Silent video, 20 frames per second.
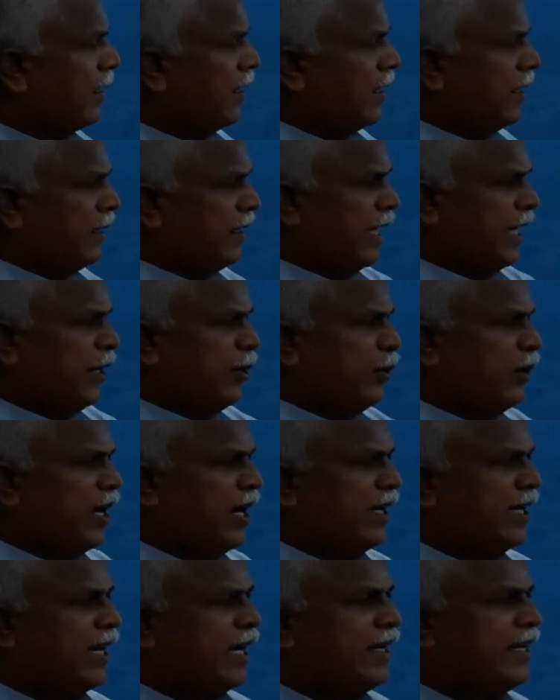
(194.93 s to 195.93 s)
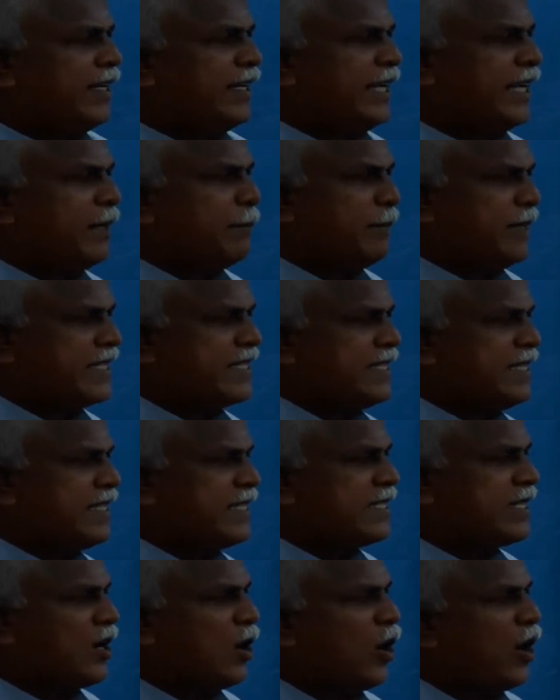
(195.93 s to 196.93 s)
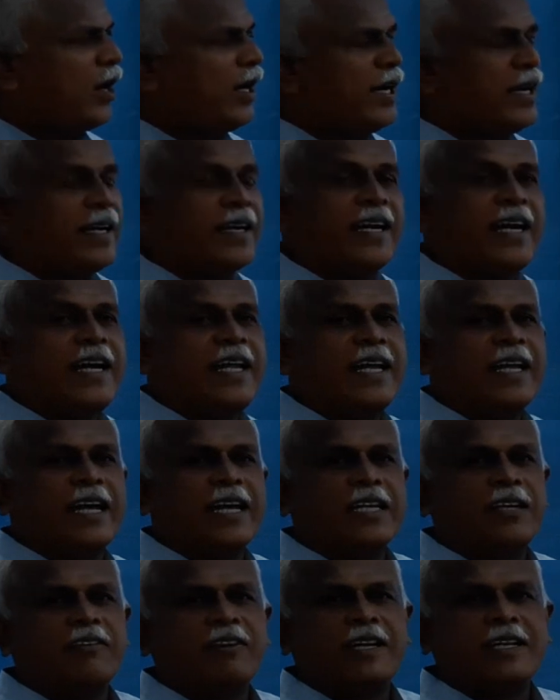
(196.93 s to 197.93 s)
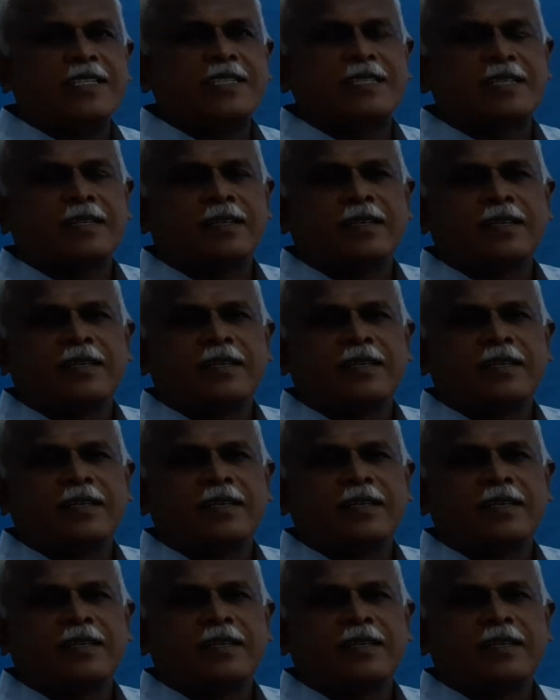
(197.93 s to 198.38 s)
They do not undertake business or trading activities.